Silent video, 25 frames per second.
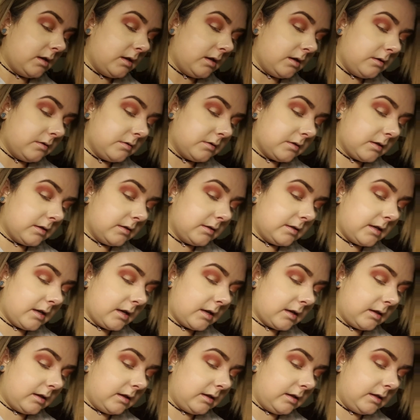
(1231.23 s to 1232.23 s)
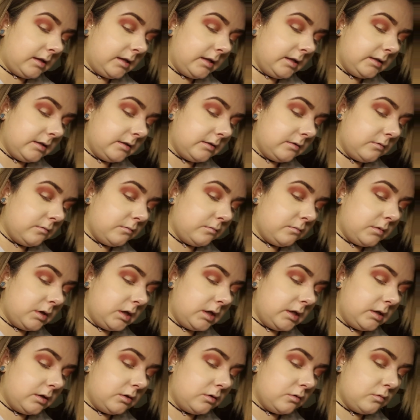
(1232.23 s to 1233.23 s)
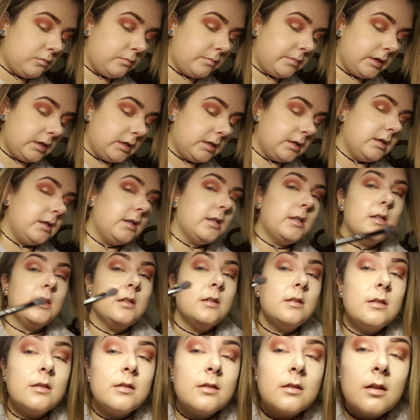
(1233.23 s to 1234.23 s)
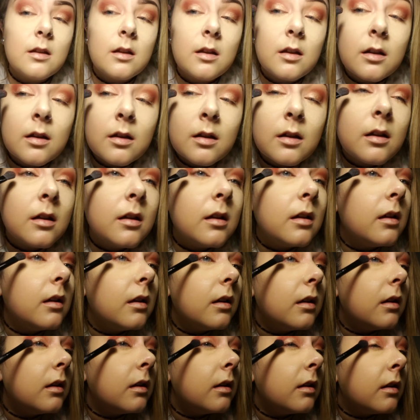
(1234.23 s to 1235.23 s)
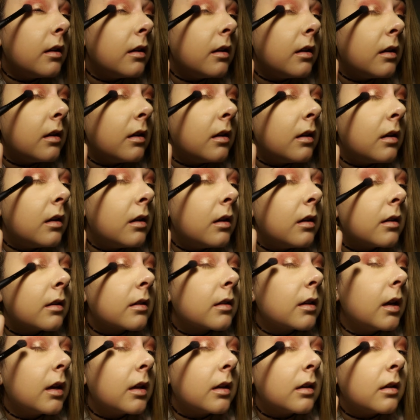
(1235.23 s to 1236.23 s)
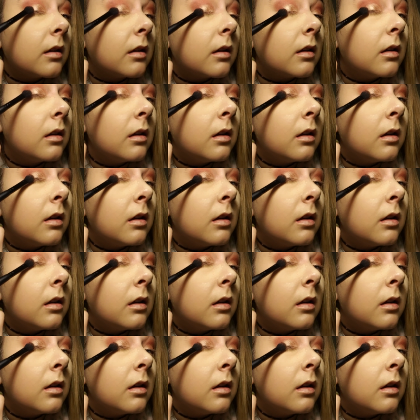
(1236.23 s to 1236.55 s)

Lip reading: It's gonna take a little bit of this and just kind of